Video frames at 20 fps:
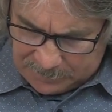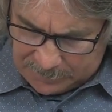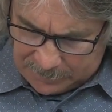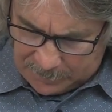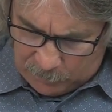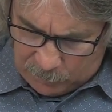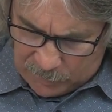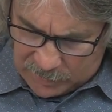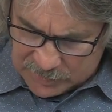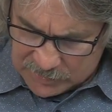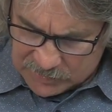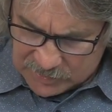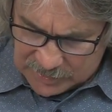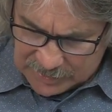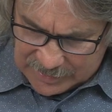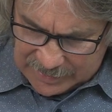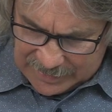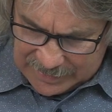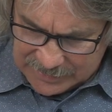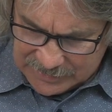was
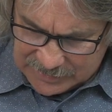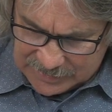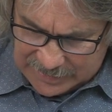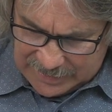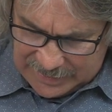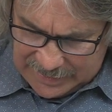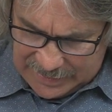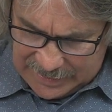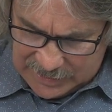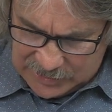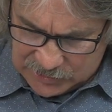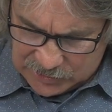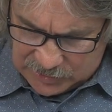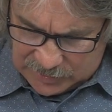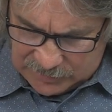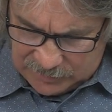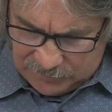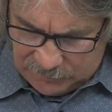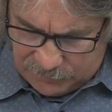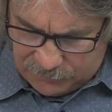God's
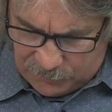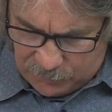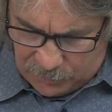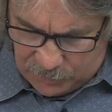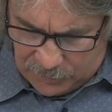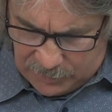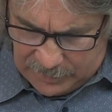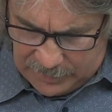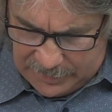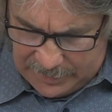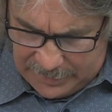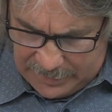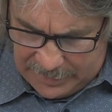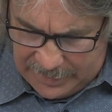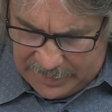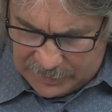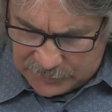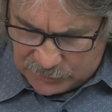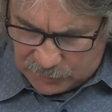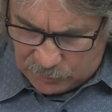occasion for
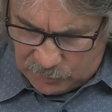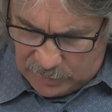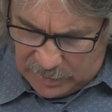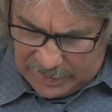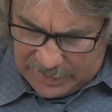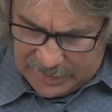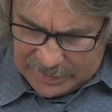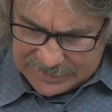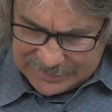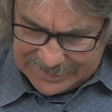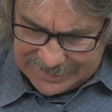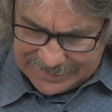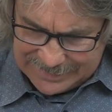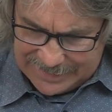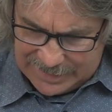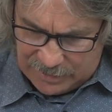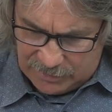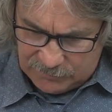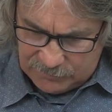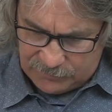Azariah's
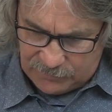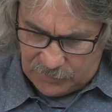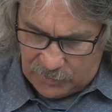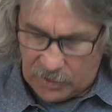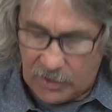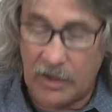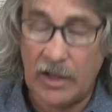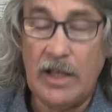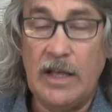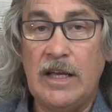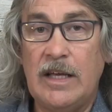downfall.